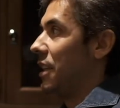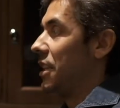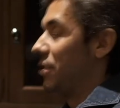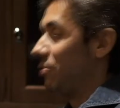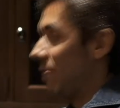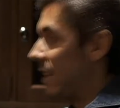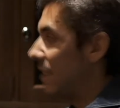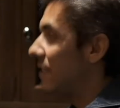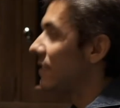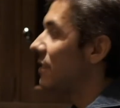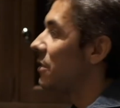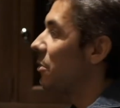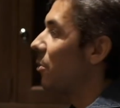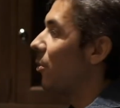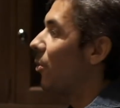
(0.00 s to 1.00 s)

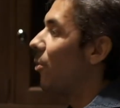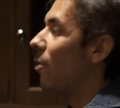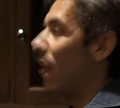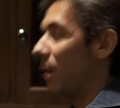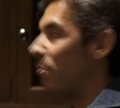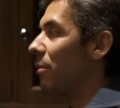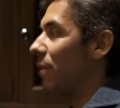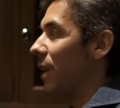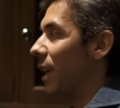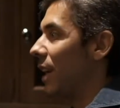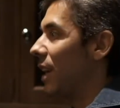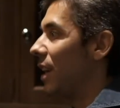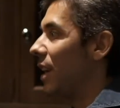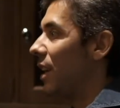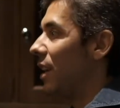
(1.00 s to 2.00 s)
addressed quite
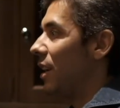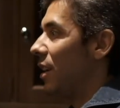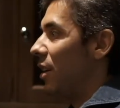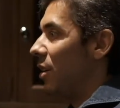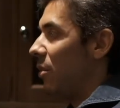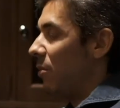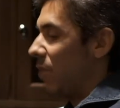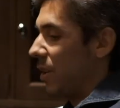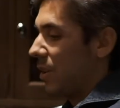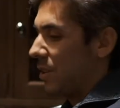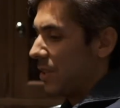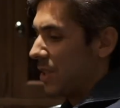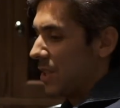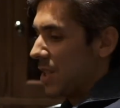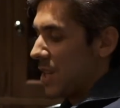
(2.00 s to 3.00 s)
quickly,
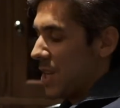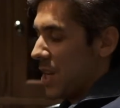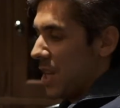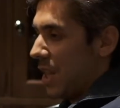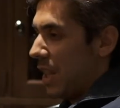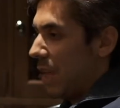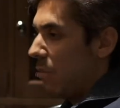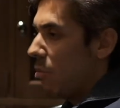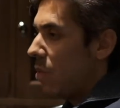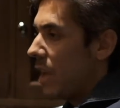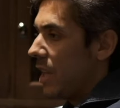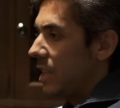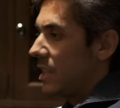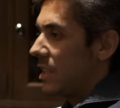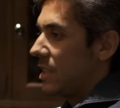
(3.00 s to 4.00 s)
because the
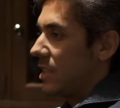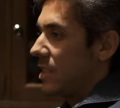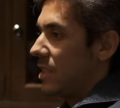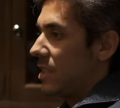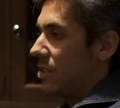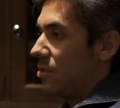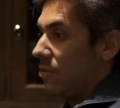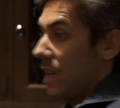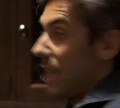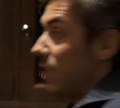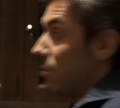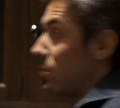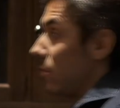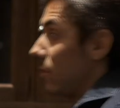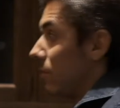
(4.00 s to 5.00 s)
way
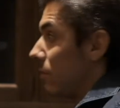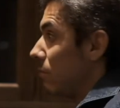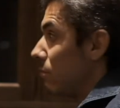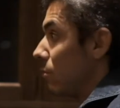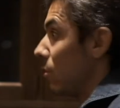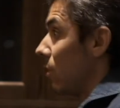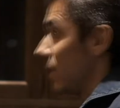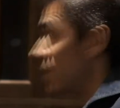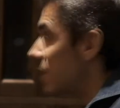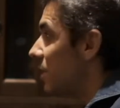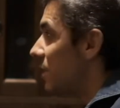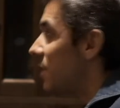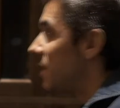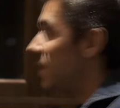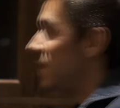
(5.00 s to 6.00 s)
today's world
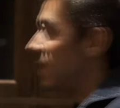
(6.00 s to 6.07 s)
works